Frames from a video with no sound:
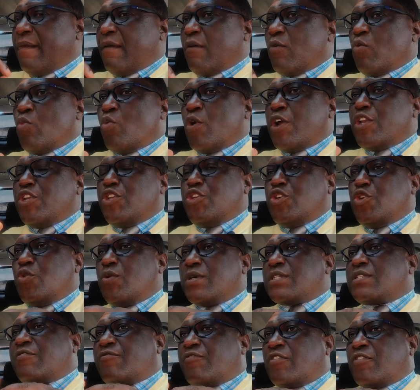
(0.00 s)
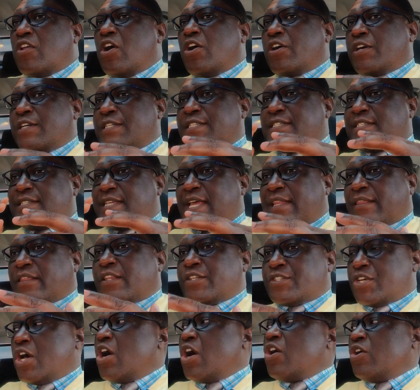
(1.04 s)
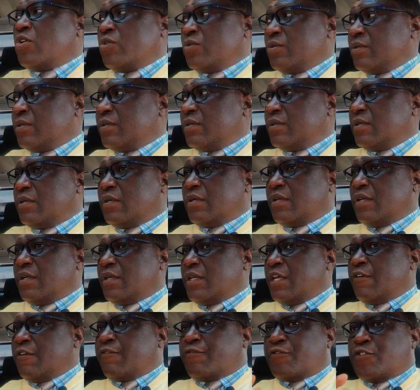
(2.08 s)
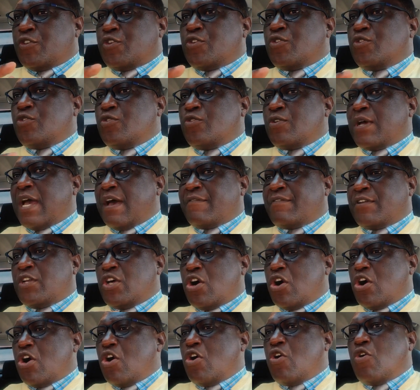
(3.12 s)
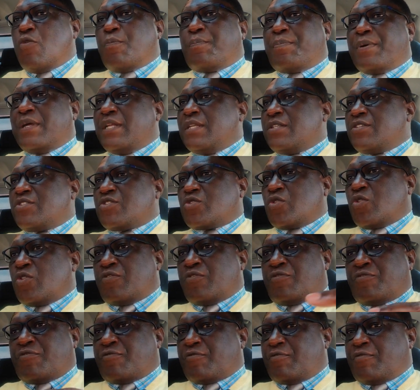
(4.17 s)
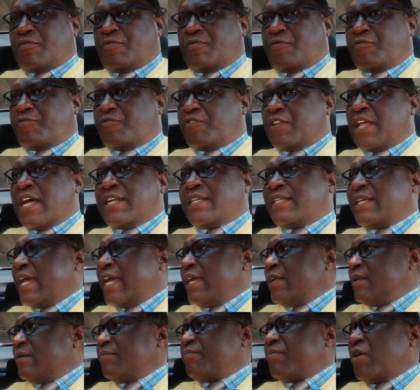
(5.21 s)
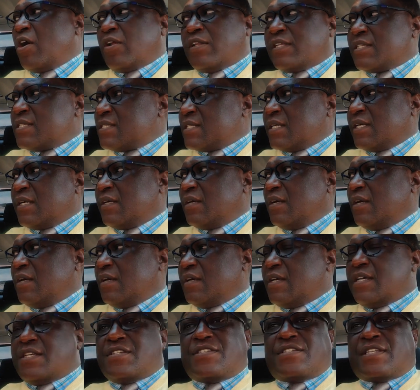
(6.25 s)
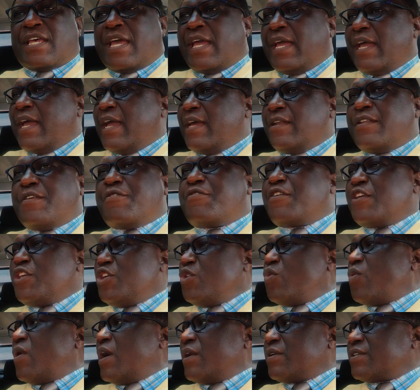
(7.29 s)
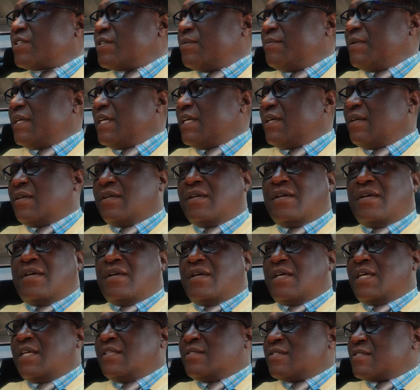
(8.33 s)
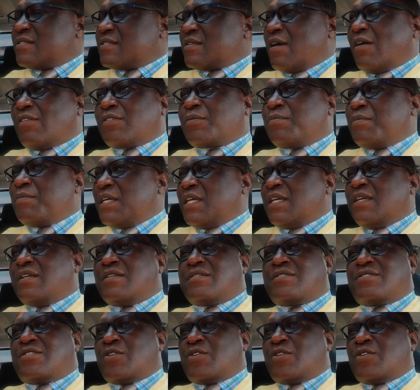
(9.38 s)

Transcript: When you as a vlogger set the tone, if you have an open sort of floodgate policy, say anything you want to me, insult me,